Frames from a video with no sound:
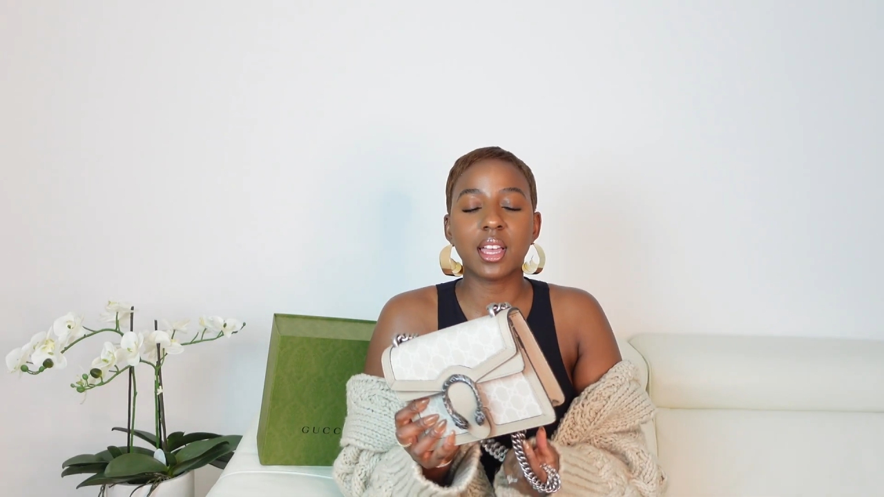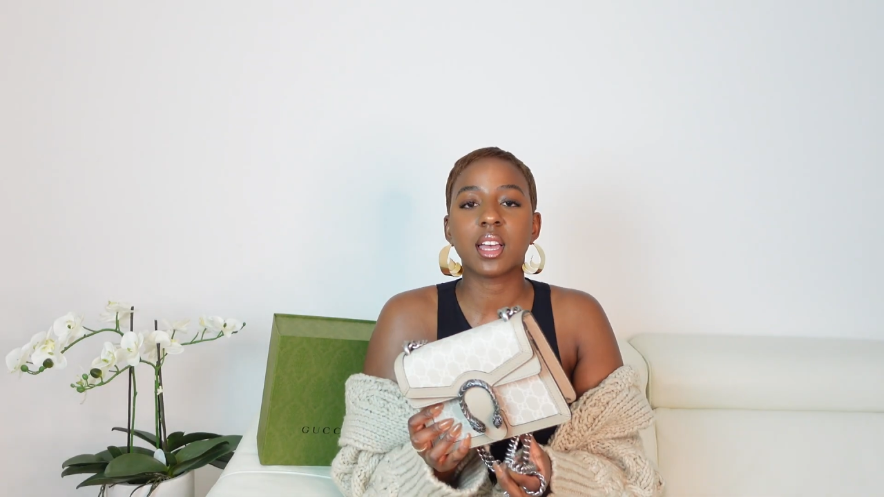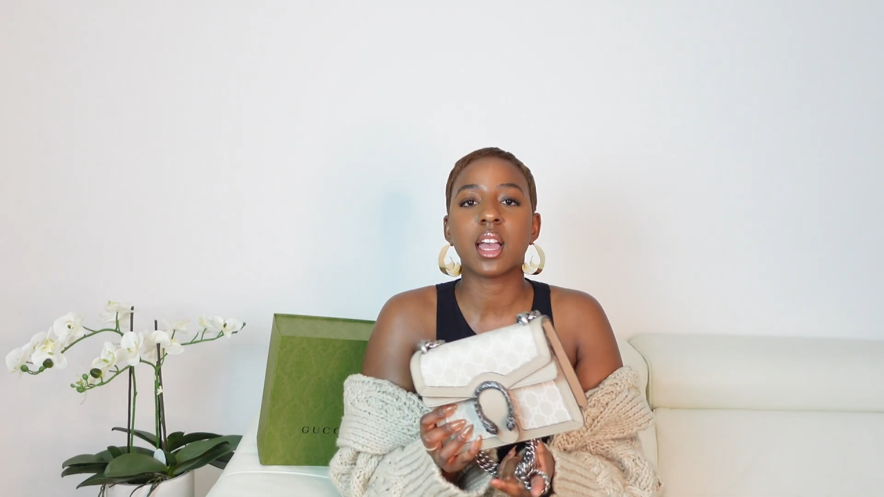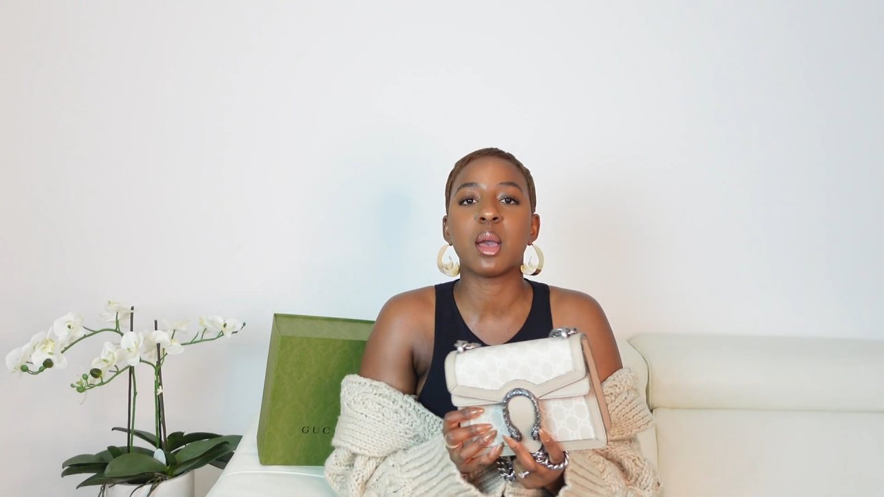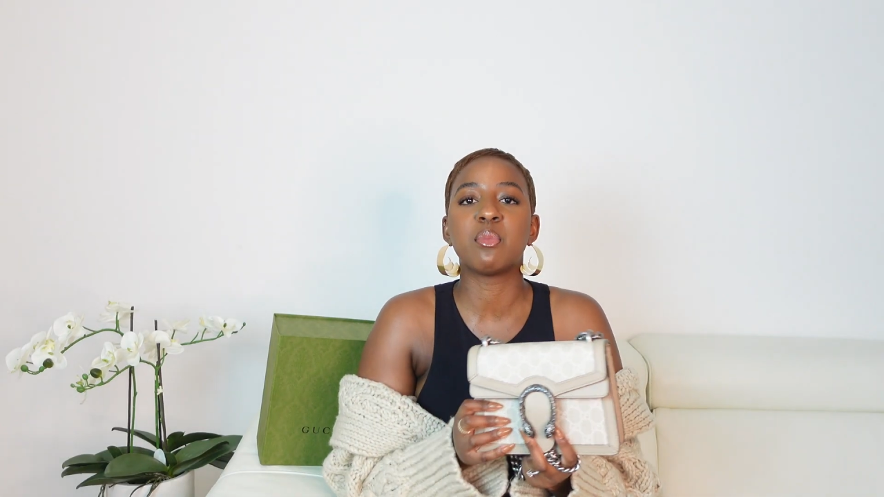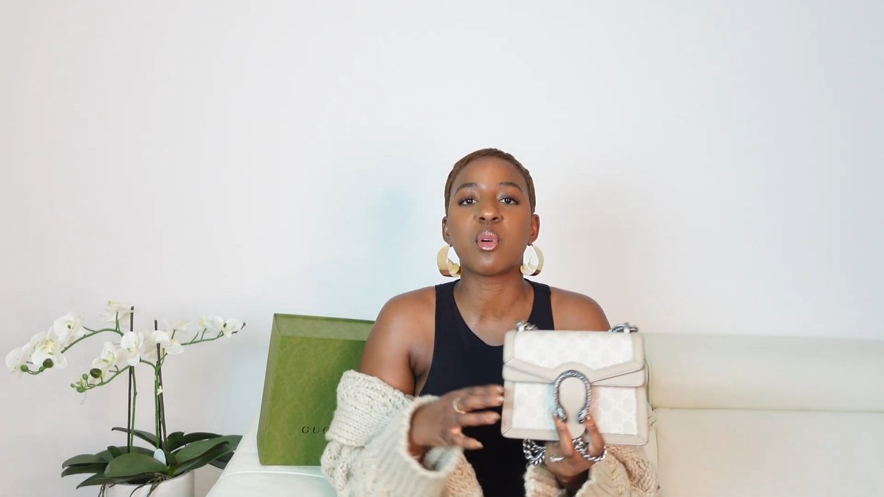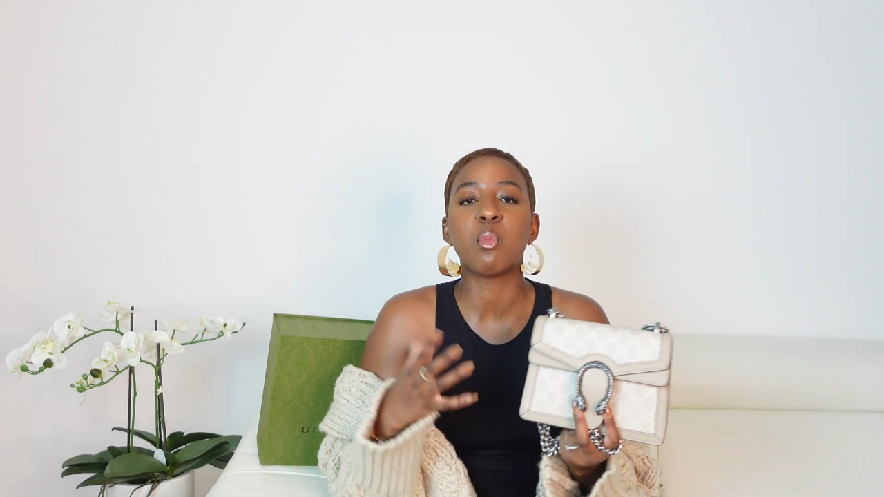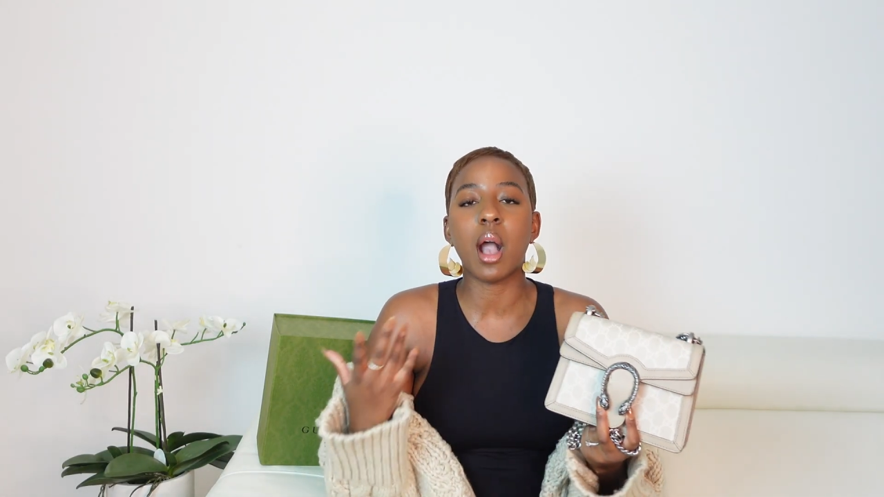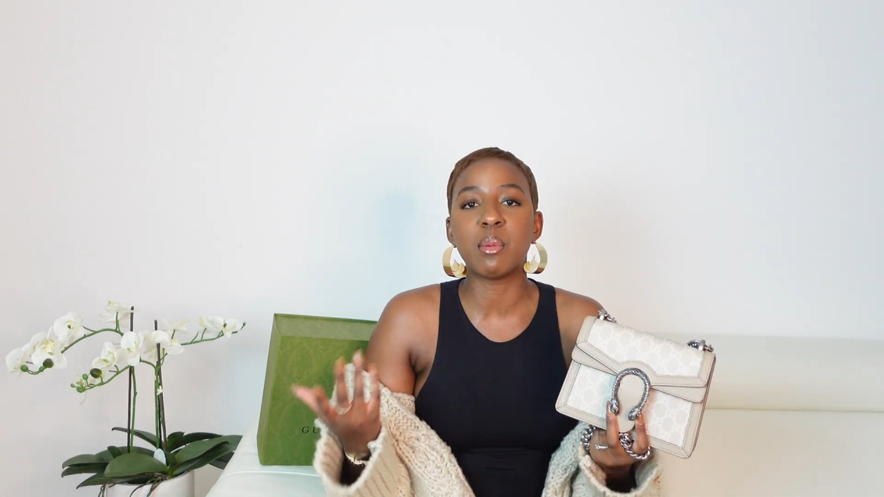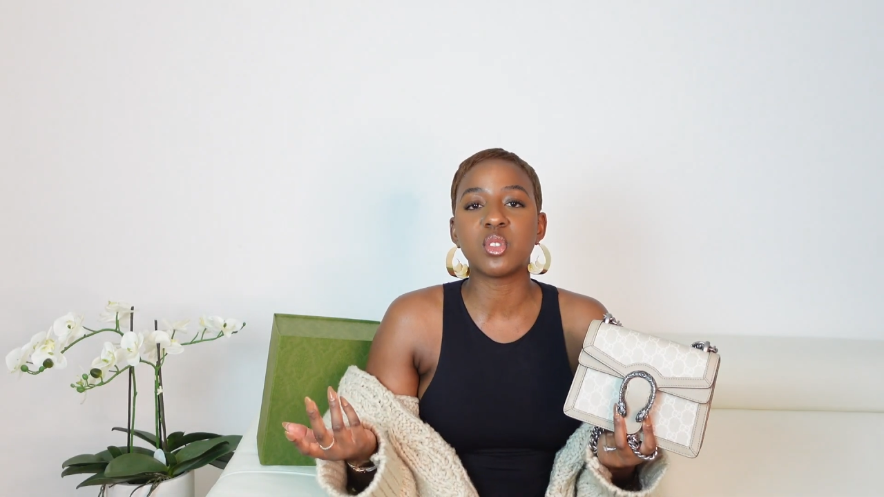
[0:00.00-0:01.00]
from
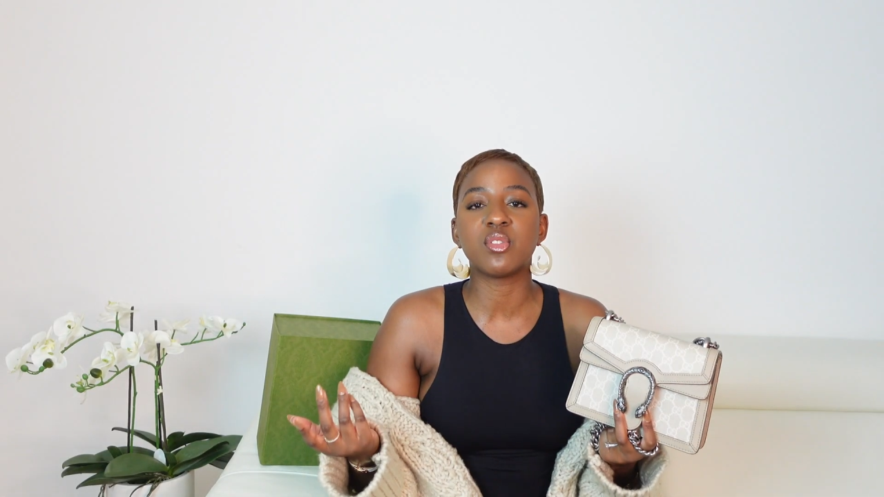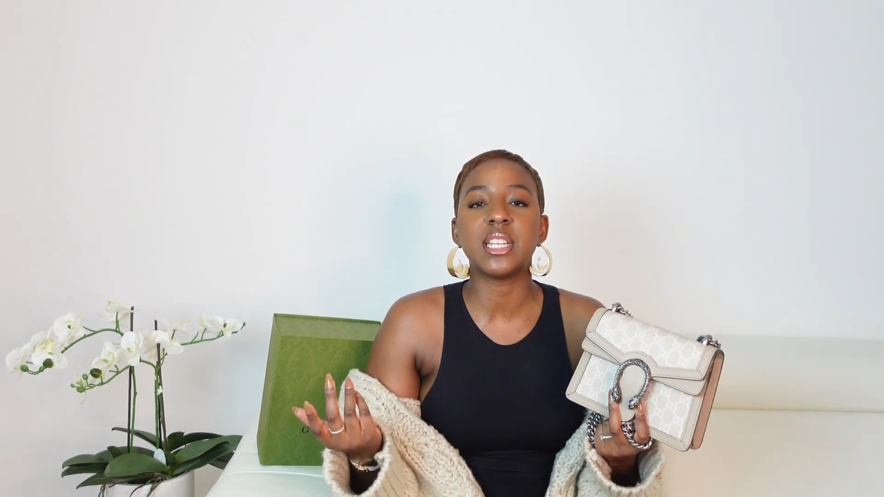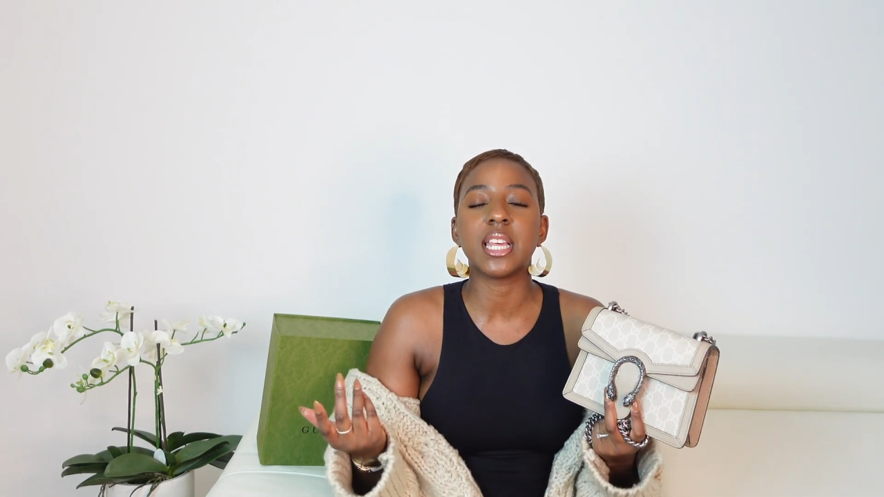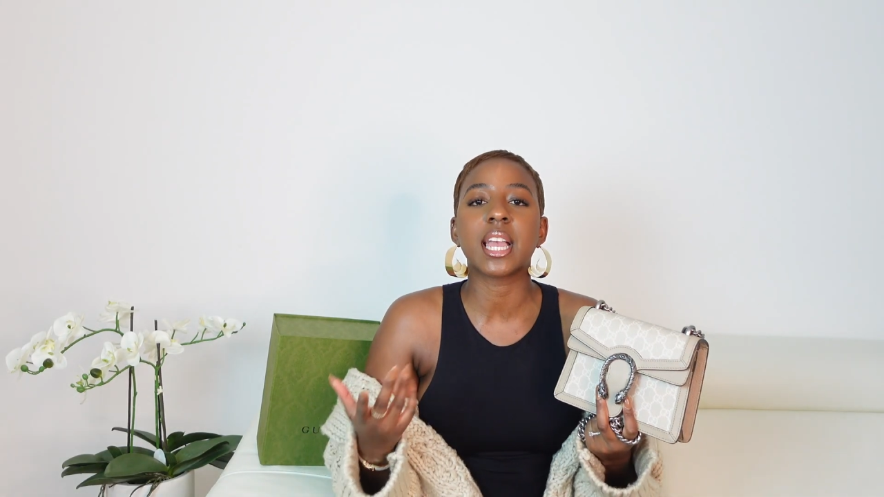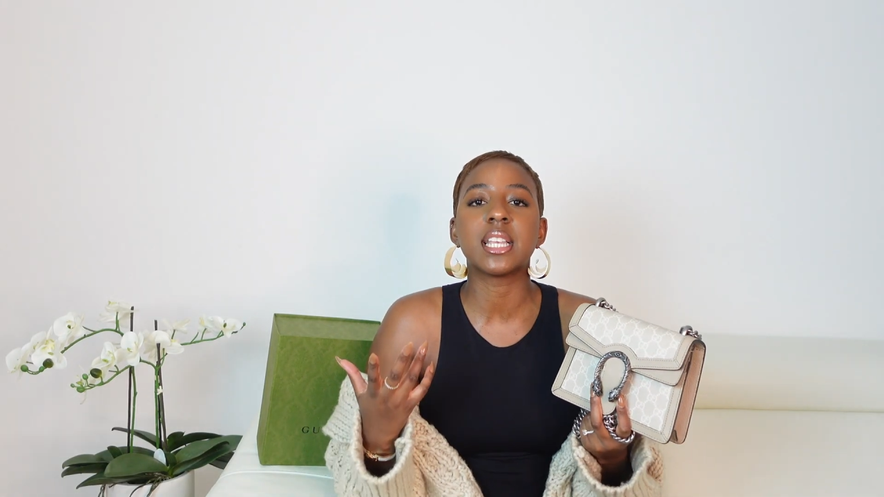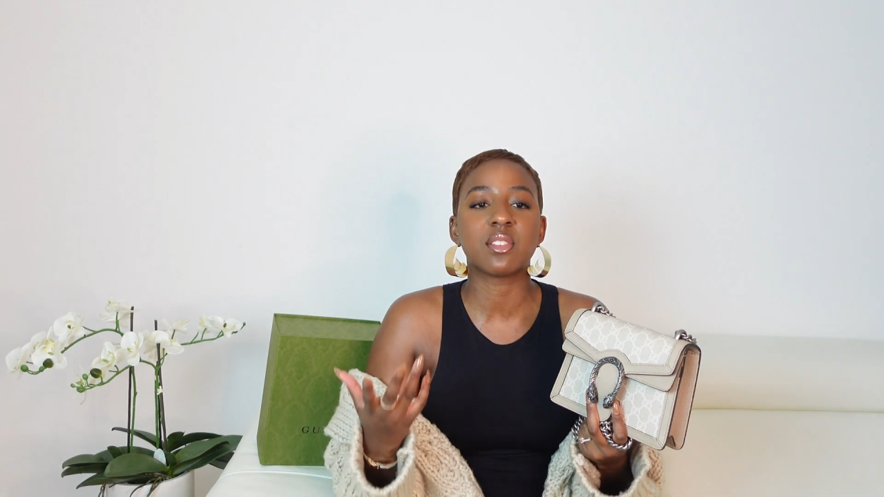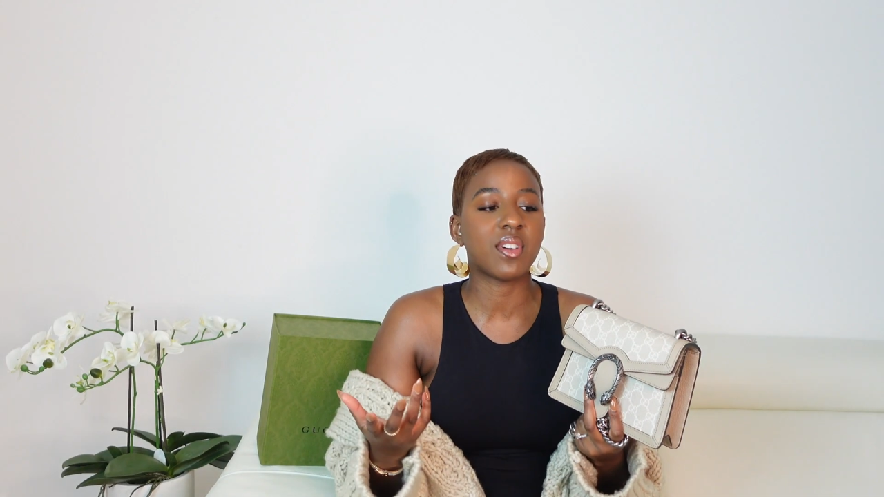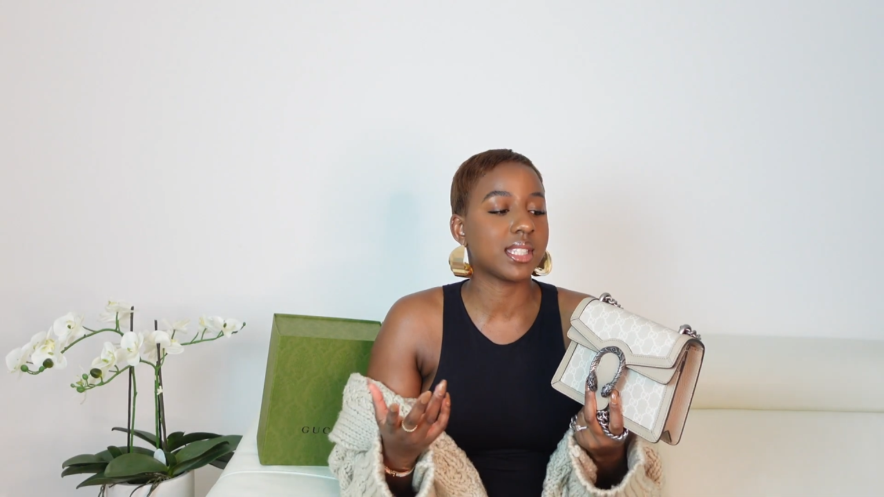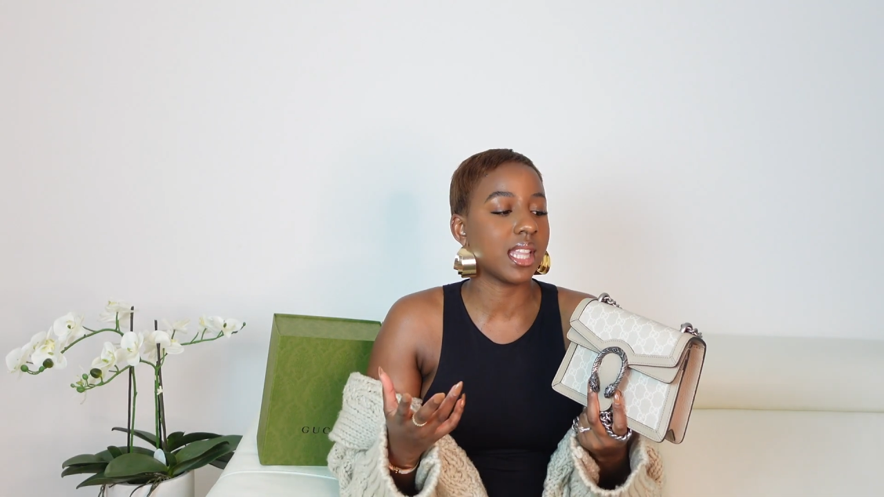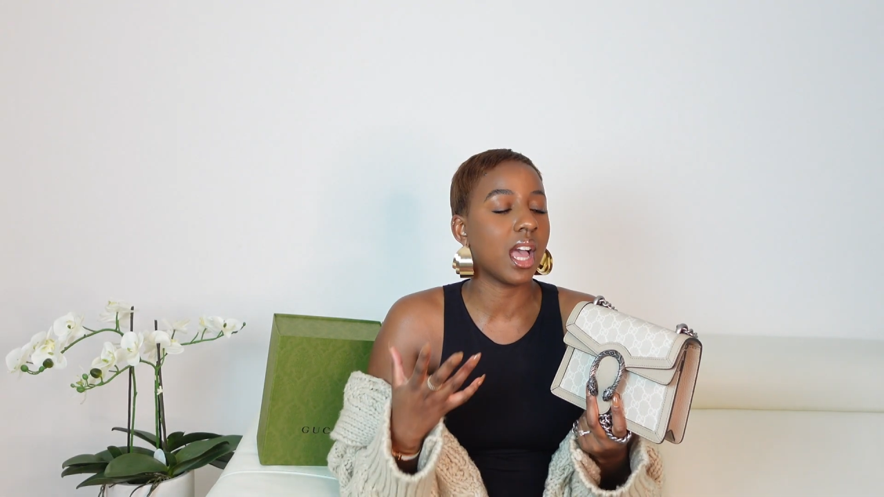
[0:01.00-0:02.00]
what I was reading, is the
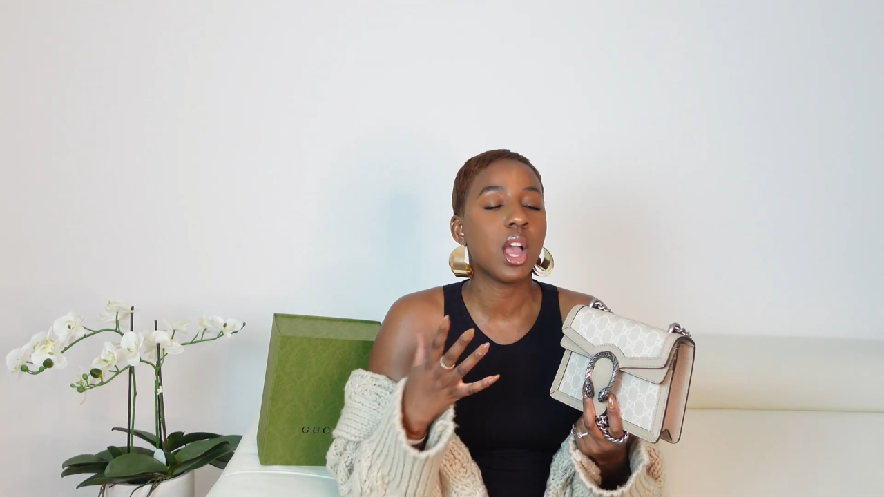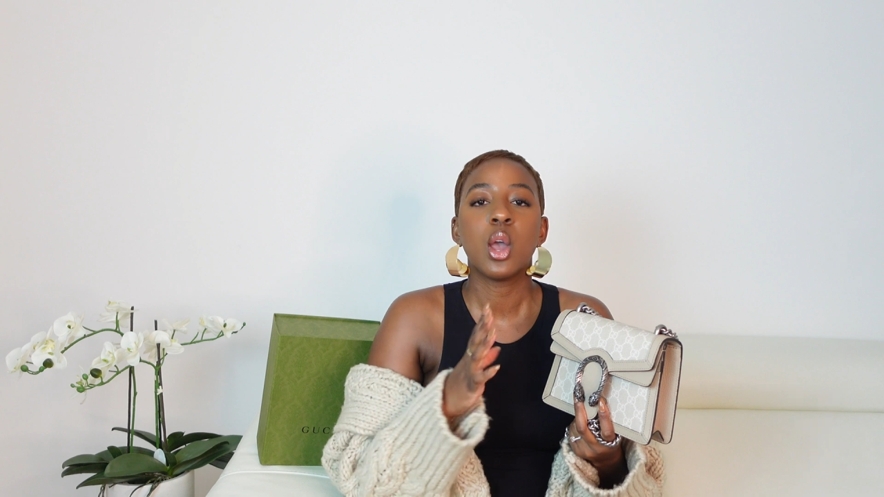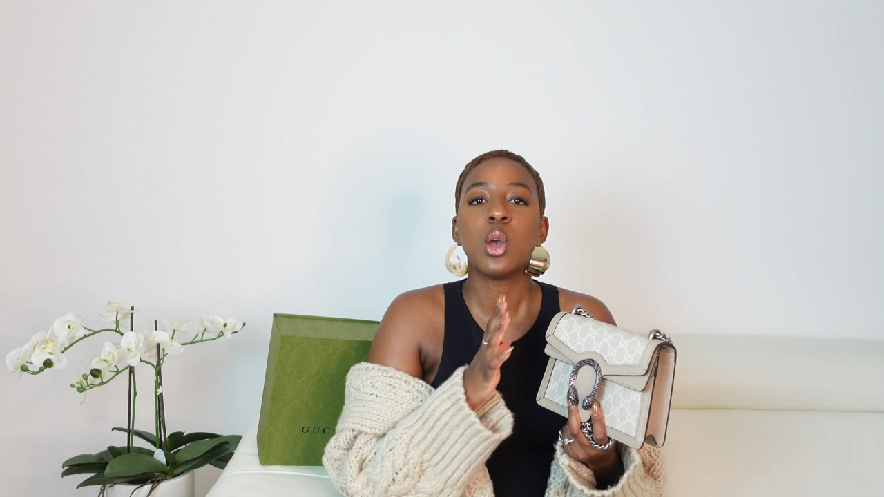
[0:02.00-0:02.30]
fact that